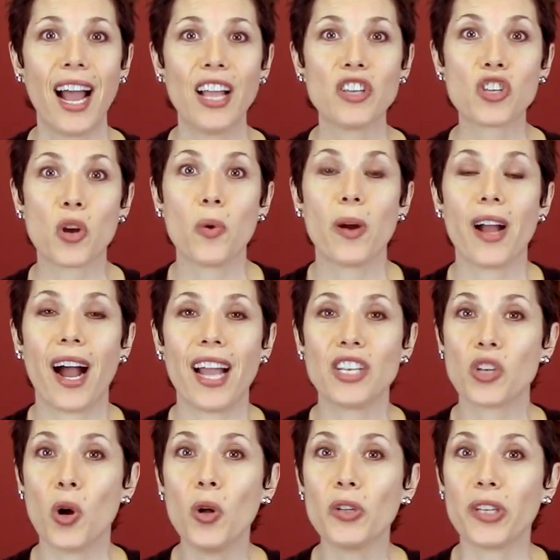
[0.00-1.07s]
so I
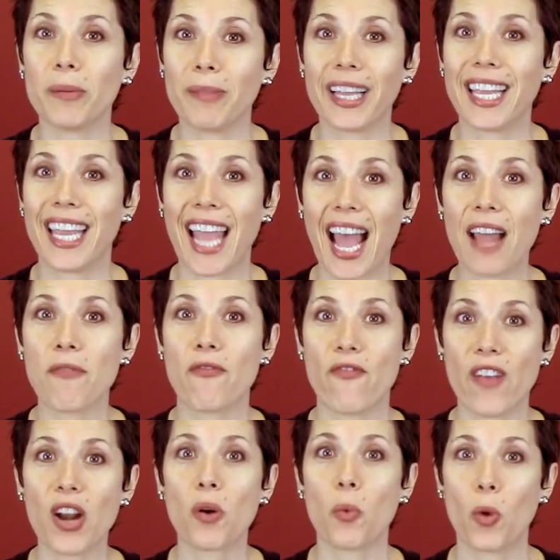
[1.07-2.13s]
told him, like, he had
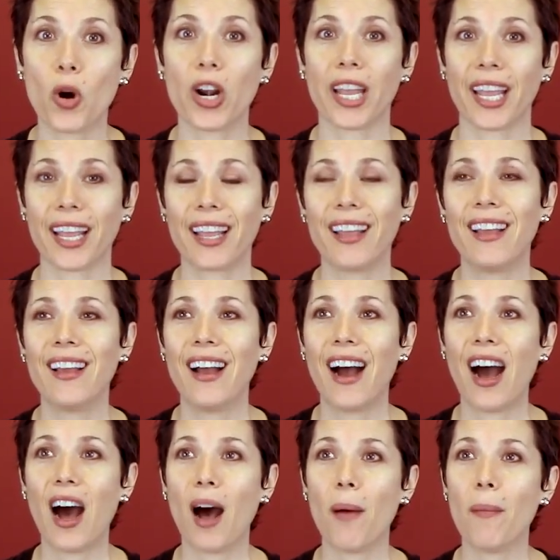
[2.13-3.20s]
fair warning.
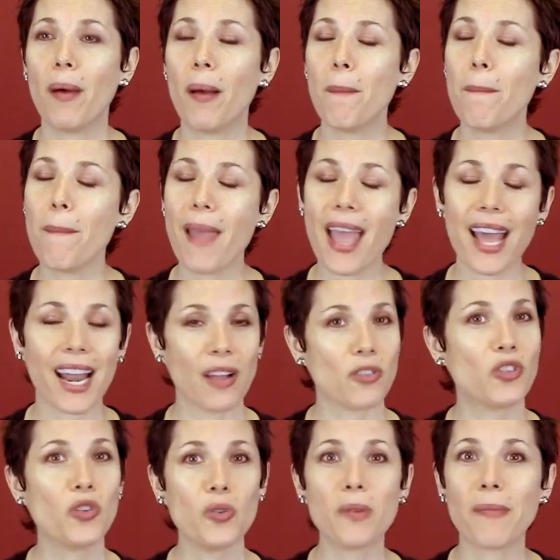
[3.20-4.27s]
Um, man, I
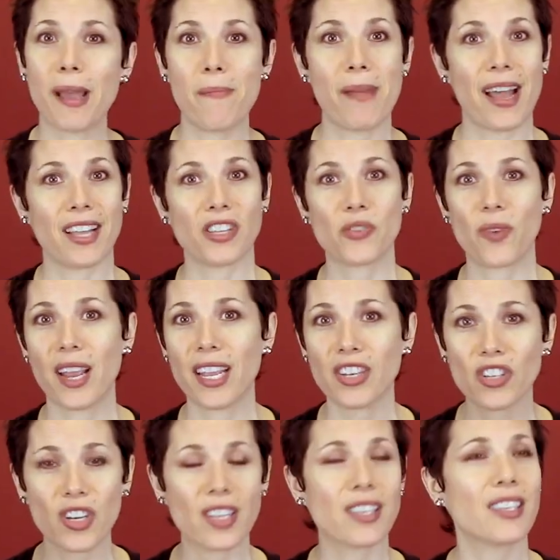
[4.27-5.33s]
was doing my best, right?
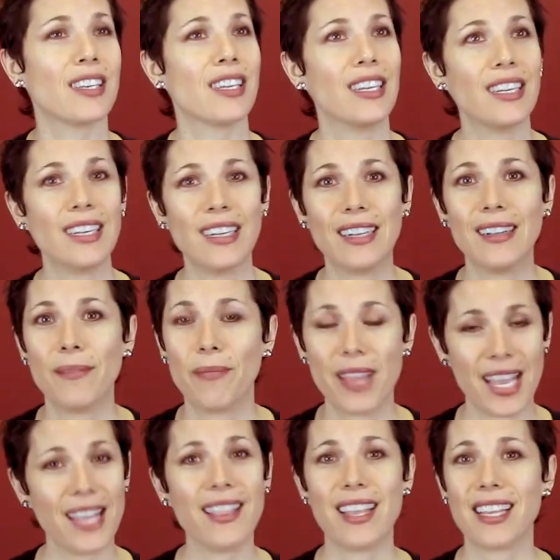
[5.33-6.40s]
Just
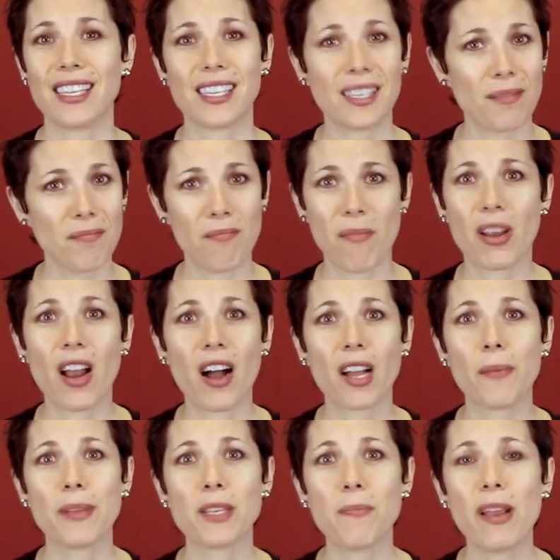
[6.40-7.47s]
in this
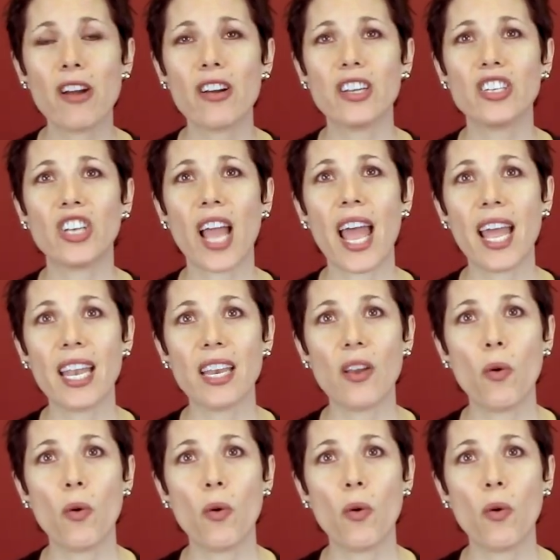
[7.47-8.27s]
monogamous marriage. And